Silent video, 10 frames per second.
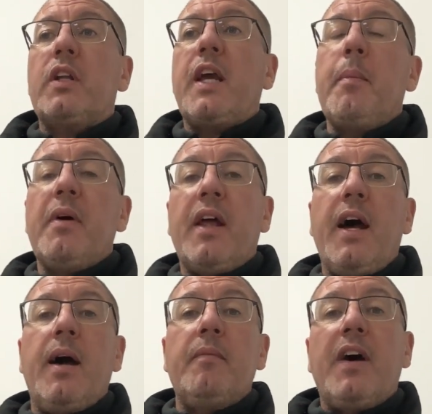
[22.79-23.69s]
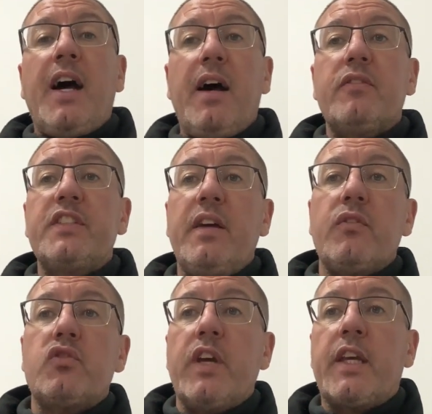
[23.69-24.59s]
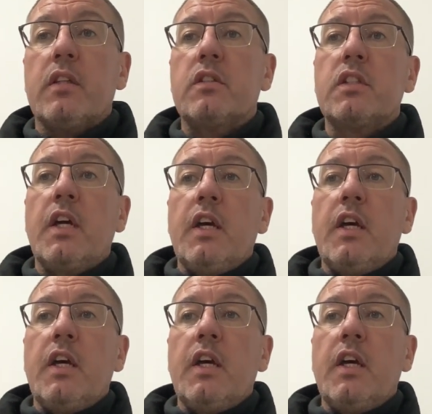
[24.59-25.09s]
camper van have service records?